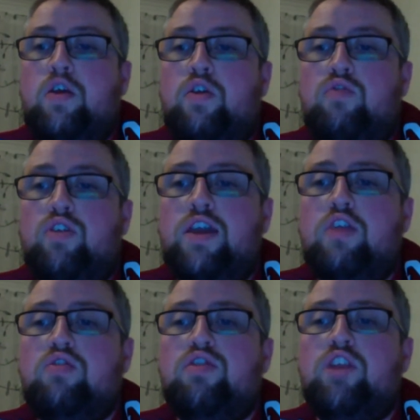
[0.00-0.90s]
Run down
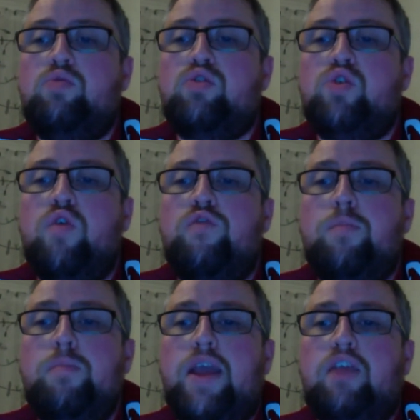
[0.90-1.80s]
your 3 most confident
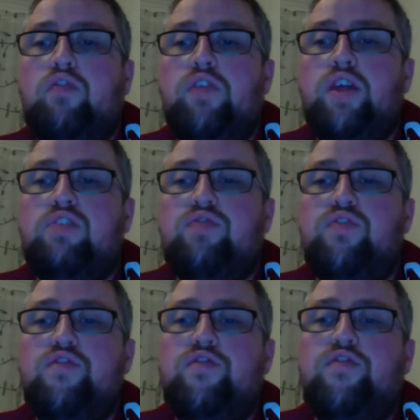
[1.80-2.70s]
picks for this
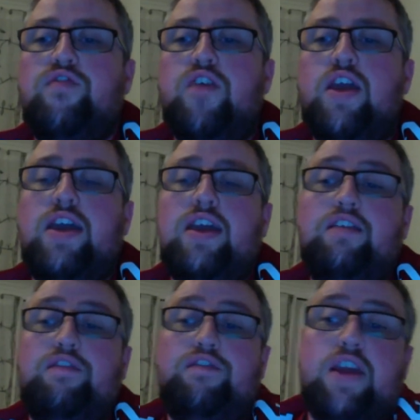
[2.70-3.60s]

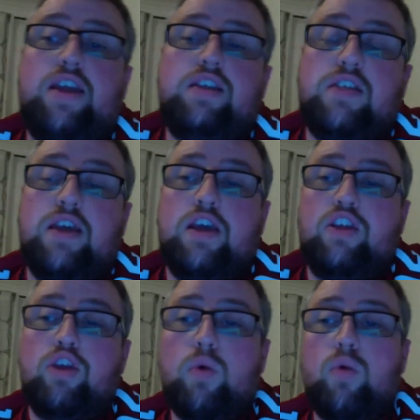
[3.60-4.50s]
fight.
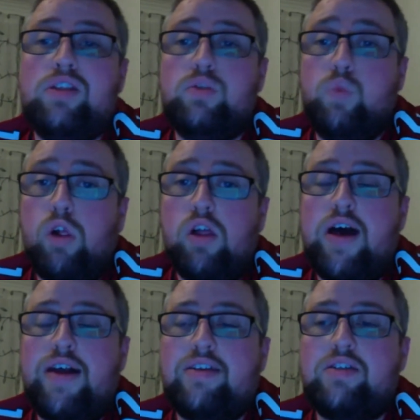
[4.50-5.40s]
Number 1's Walt
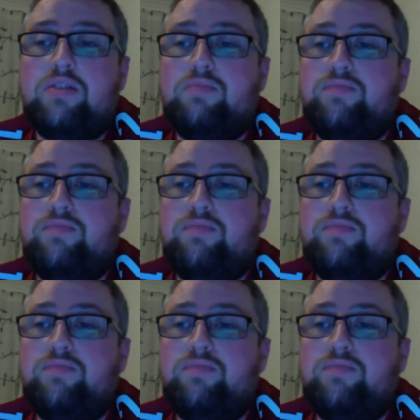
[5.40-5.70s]
Harris.